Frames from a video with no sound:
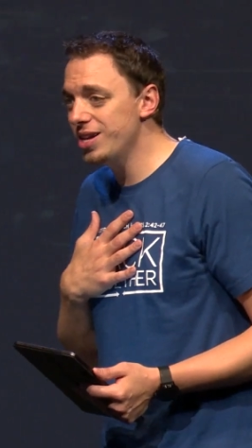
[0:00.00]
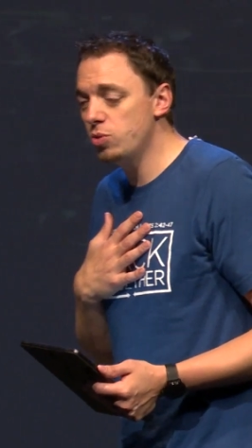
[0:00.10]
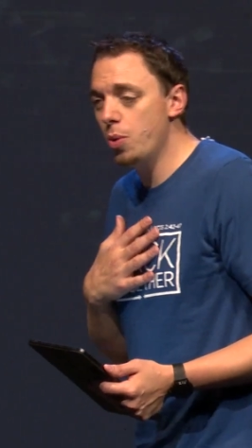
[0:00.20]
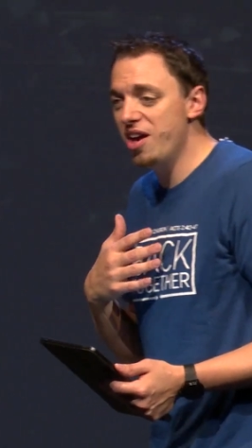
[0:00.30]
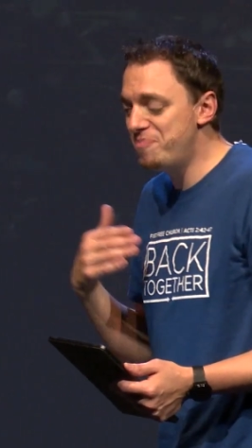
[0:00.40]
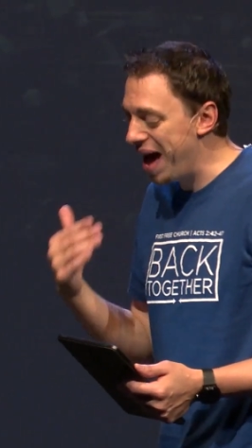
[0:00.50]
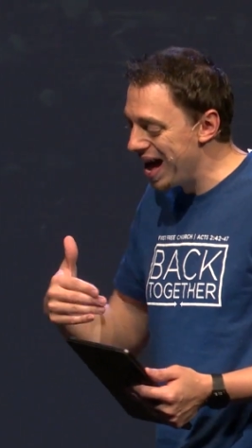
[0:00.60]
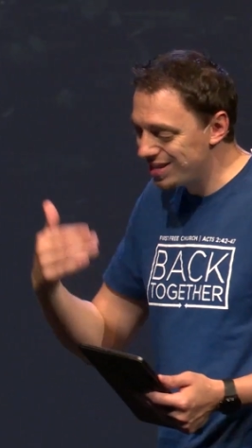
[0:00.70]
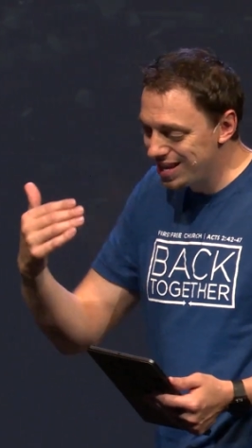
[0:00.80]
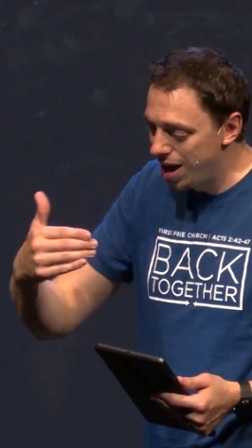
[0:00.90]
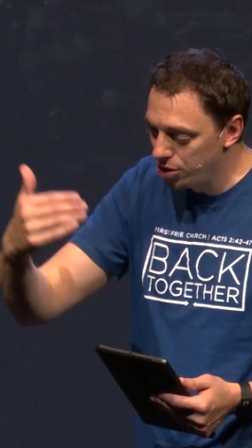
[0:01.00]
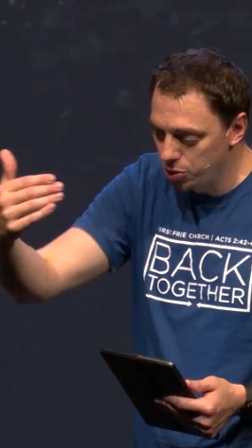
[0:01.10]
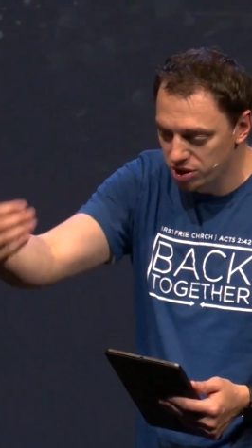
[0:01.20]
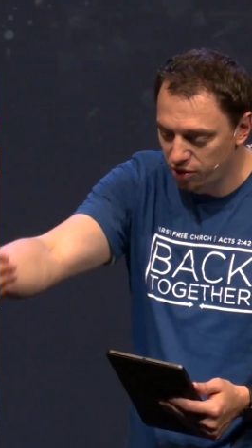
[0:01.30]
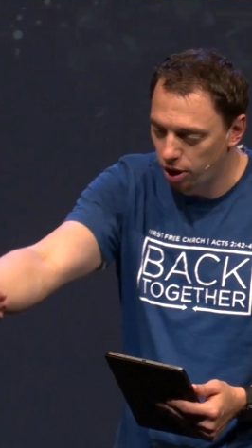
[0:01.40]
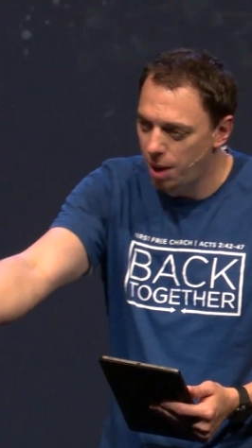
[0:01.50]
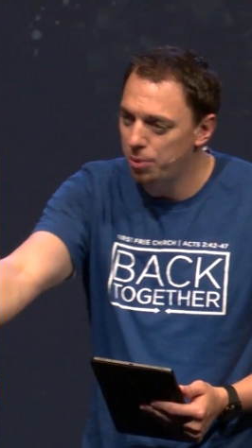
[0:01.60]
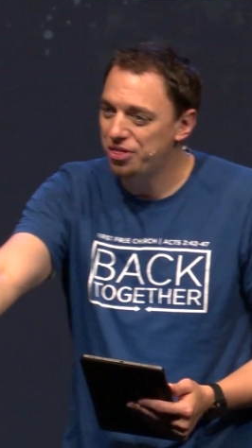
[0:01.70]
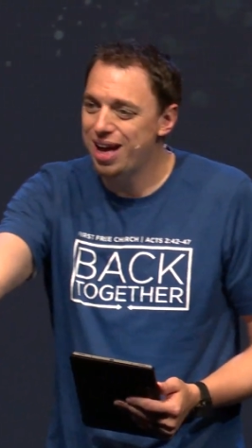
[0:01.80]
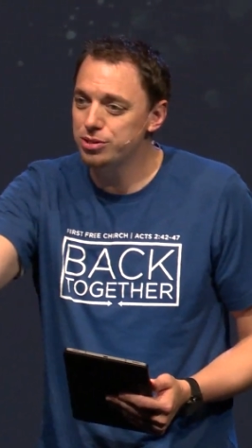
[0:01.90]
It's what we have passed down to us for a couple
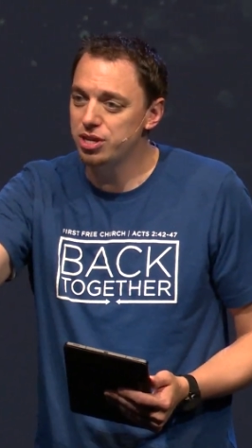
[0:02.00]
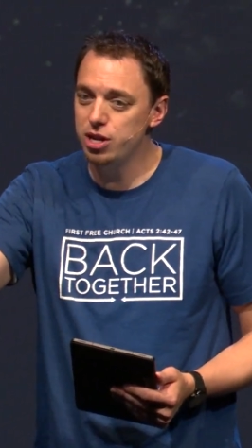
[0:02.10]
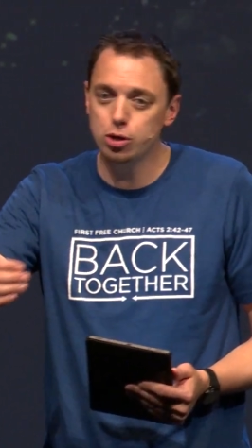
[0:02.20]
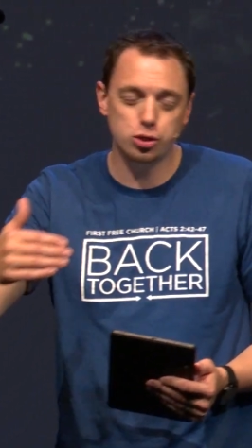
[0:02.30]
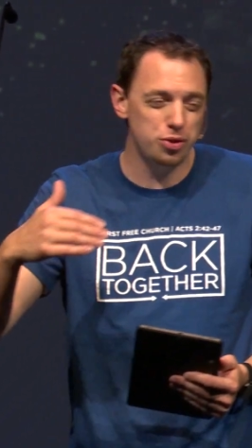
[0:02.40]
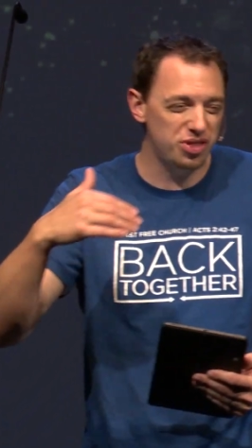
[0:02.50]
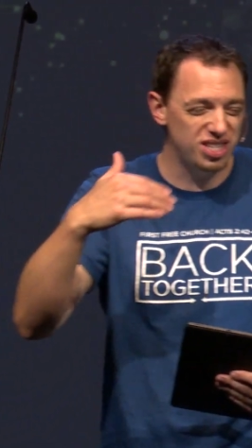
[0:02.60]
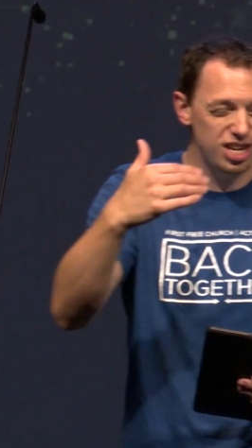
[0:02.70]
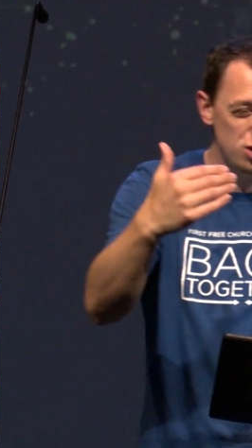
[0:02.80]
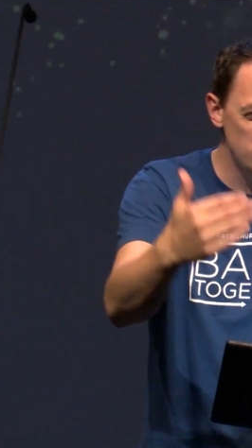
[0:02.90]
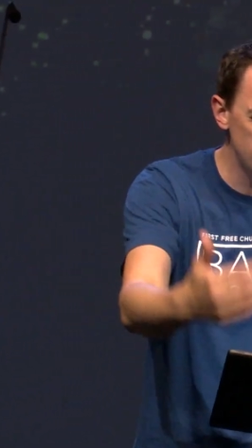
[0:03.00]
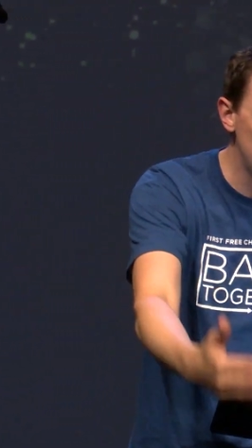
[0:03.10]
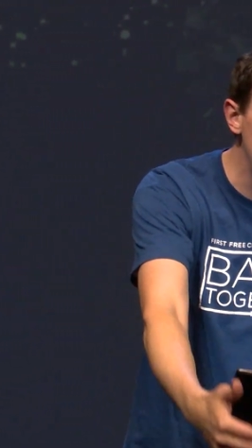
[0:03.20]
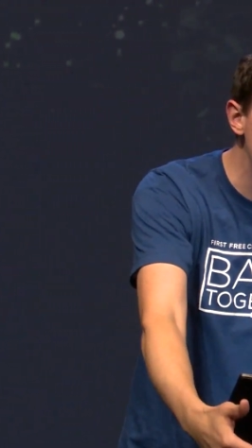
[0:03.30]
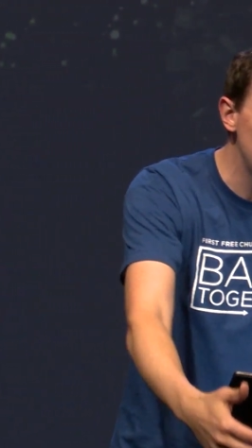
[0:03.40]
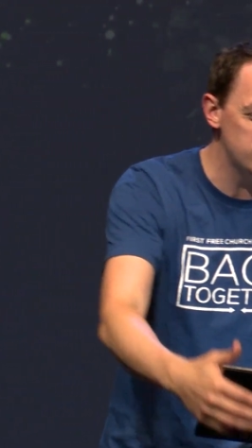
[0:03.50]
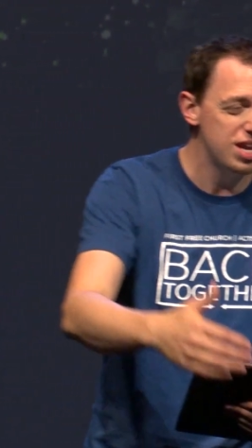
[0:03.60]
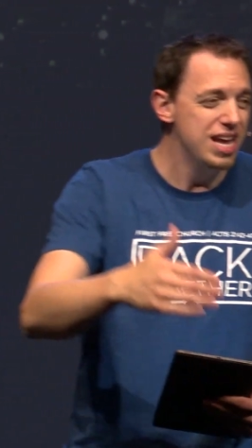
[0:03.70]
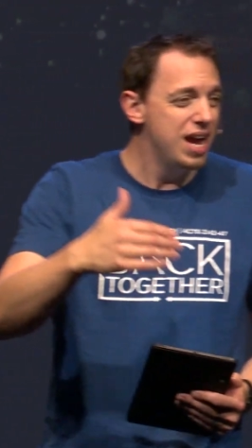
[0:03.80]
thousand years so that the teachings of Jesus